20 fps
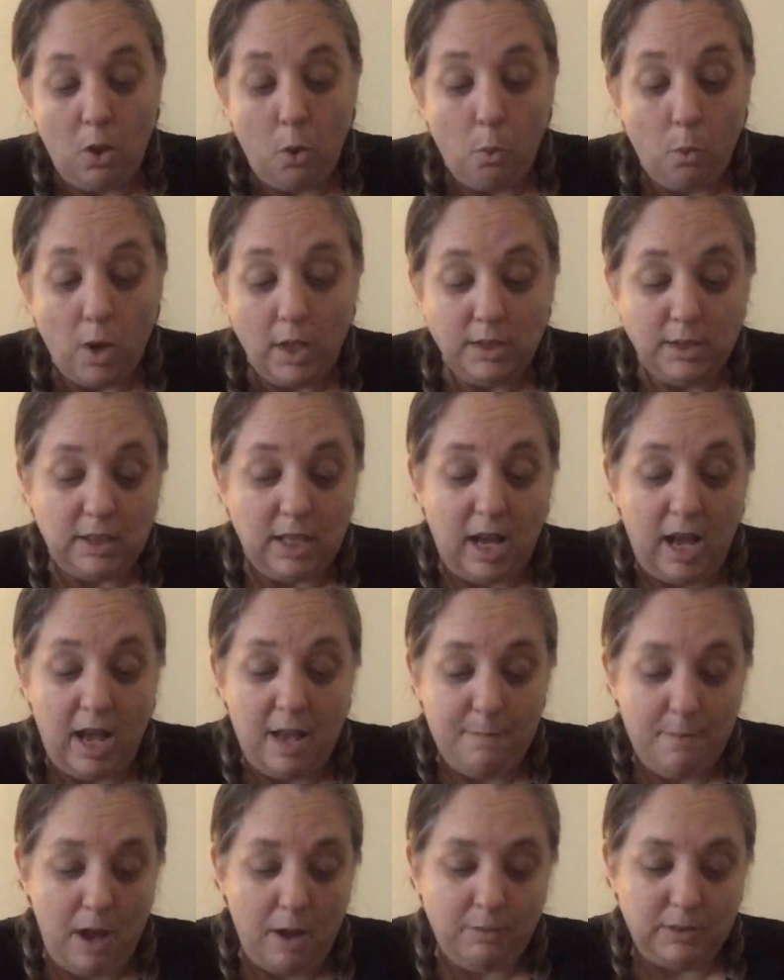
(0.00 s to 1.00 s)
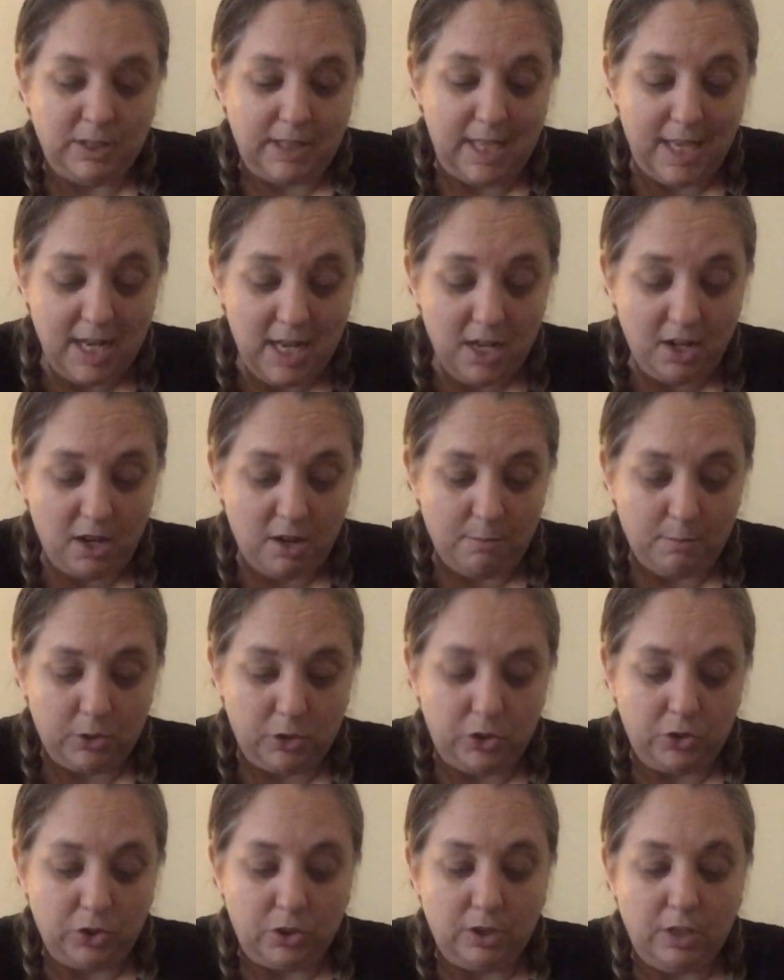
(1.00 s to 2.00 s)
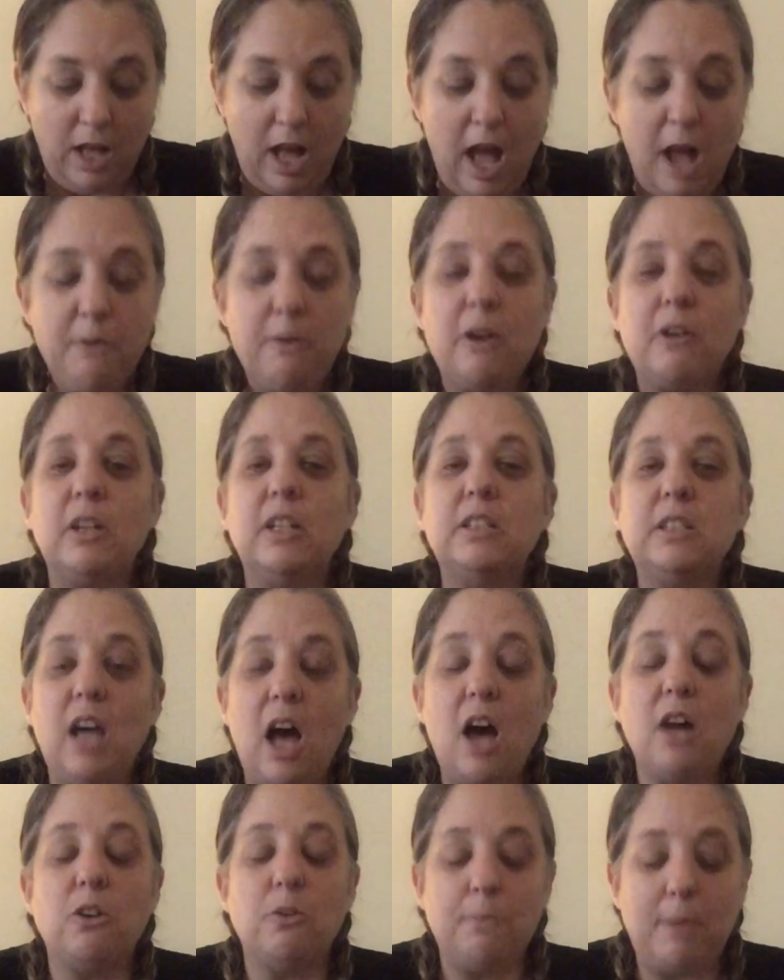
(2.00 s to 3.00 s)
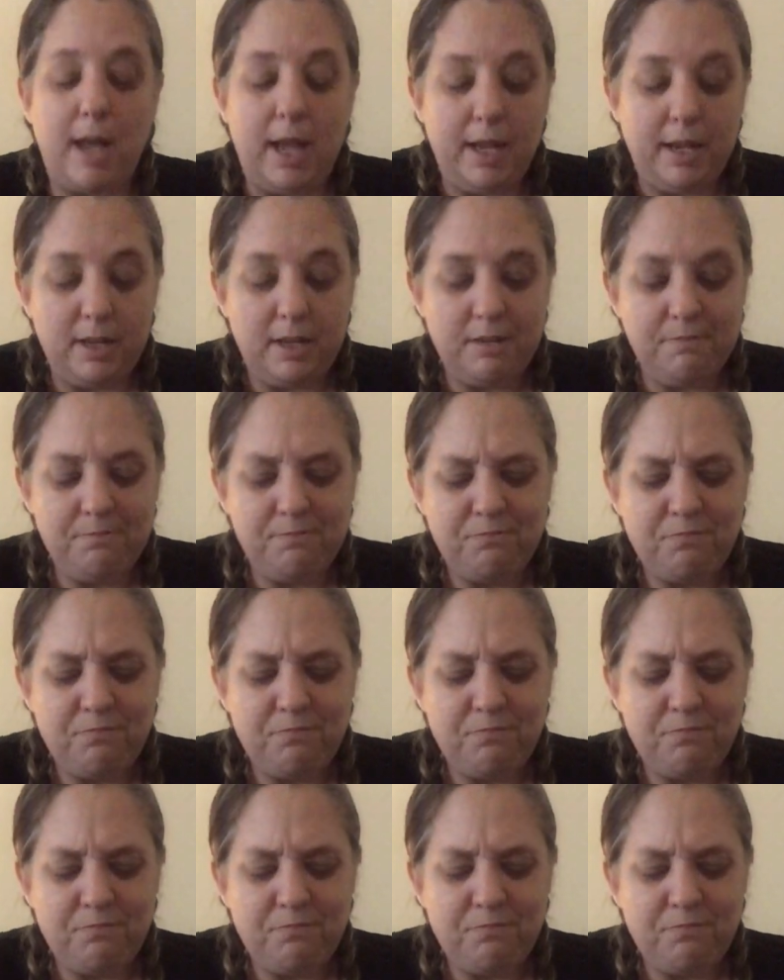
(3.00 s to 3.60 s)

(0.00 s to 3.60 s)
One time, I was in a commercial. I rode a toddle bike.